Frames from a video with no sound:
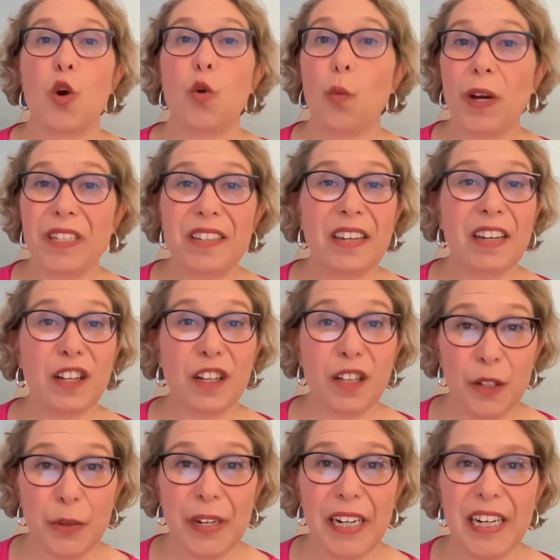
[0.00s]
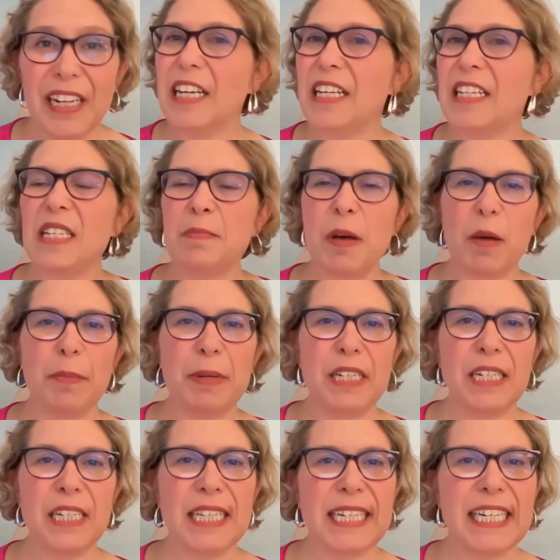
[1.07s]
What's included in Small
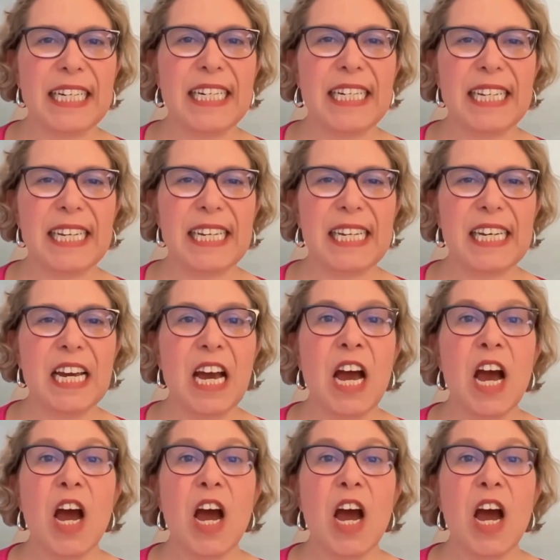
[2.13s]
Business TNT?